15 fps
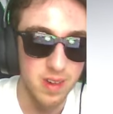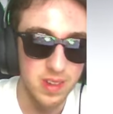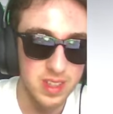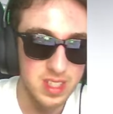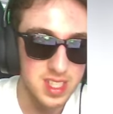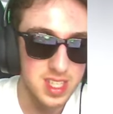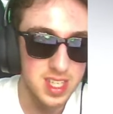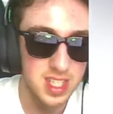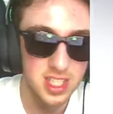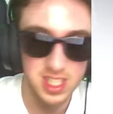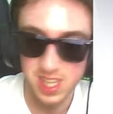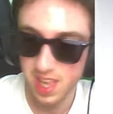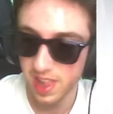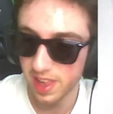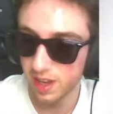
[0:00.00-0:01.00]
You see, just
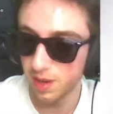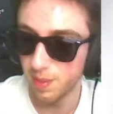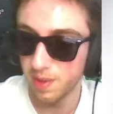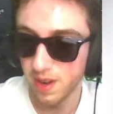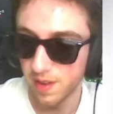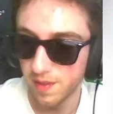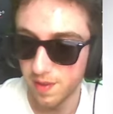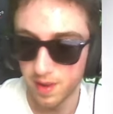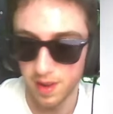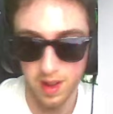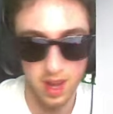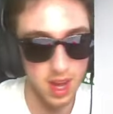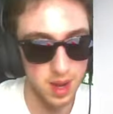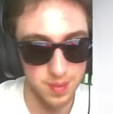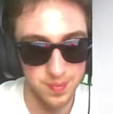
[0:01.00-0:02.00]
a little bit of,
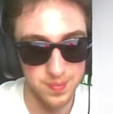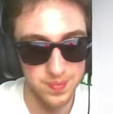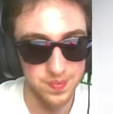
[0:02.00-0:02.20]
um,